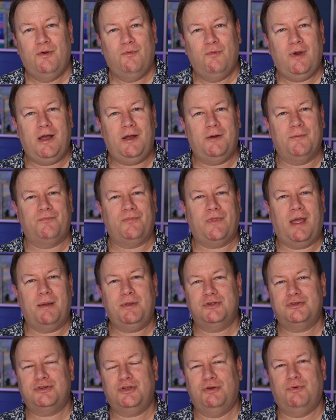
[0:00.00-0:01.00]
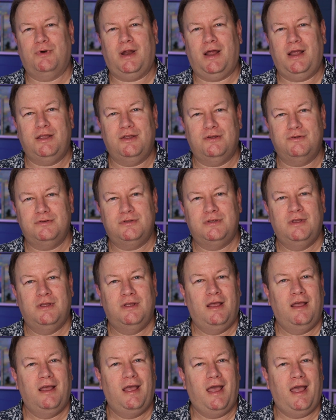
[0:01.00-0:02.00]
Well, I'm going to show you what I use,
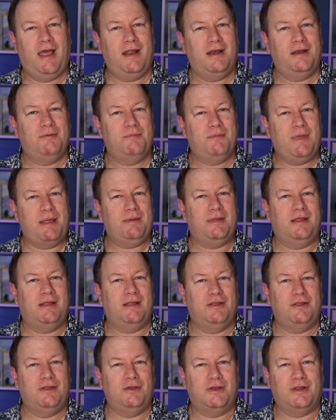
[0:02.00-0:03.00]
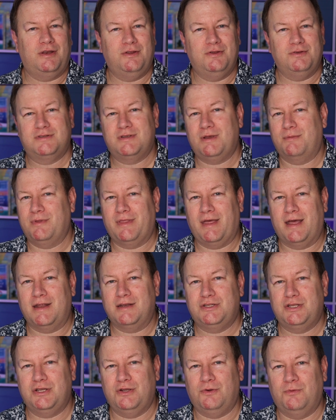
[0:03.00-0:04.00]
and maybe you can use some of
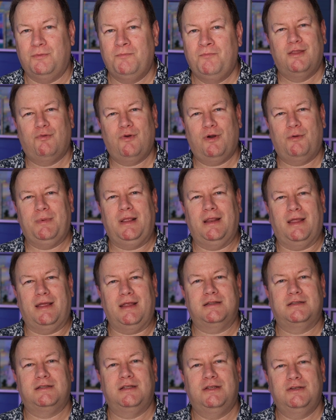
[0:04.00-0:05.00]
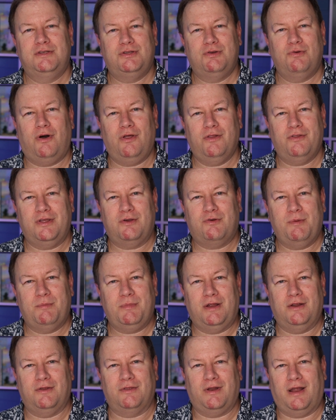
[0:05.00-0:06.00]
that too. There will be links to all the
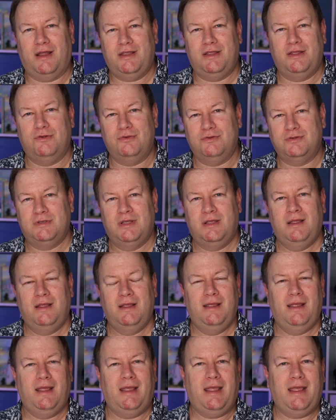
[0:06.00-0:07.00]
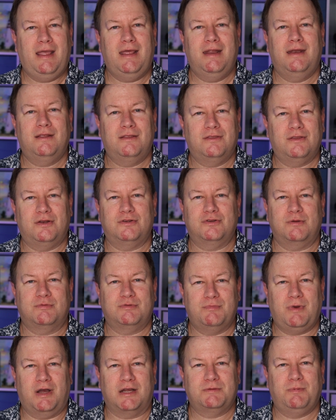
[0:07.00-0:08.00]
equipment here that I use in the
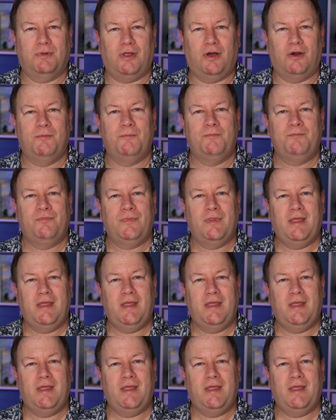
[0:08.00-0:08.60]
description box below.